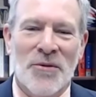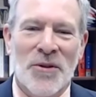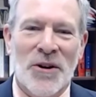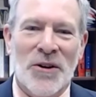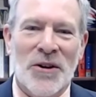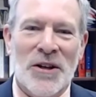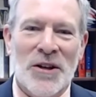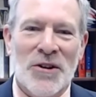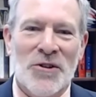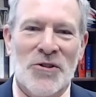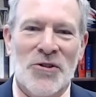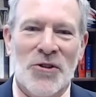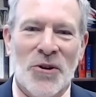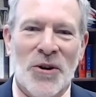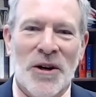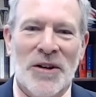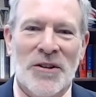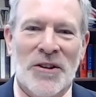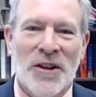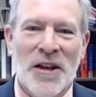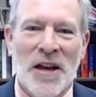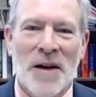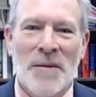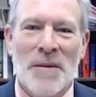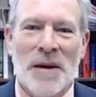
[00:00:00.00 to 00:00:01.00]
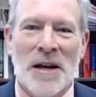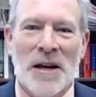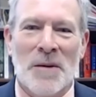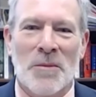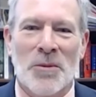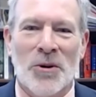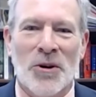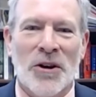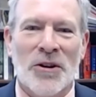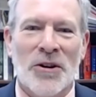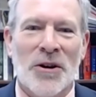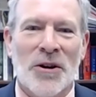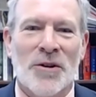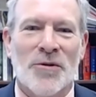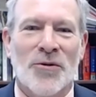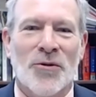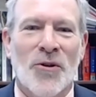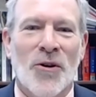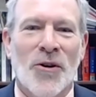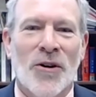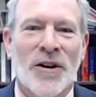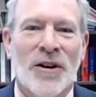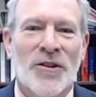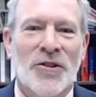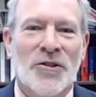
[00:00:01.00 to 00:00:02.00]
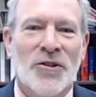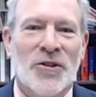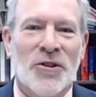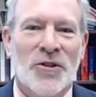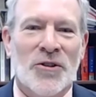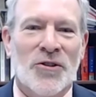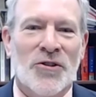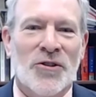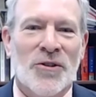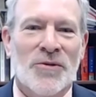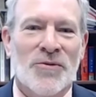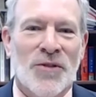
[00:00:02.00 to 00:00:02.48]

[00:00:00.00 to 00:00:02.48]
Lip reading: really enjoyed them, and I'm really looking forward to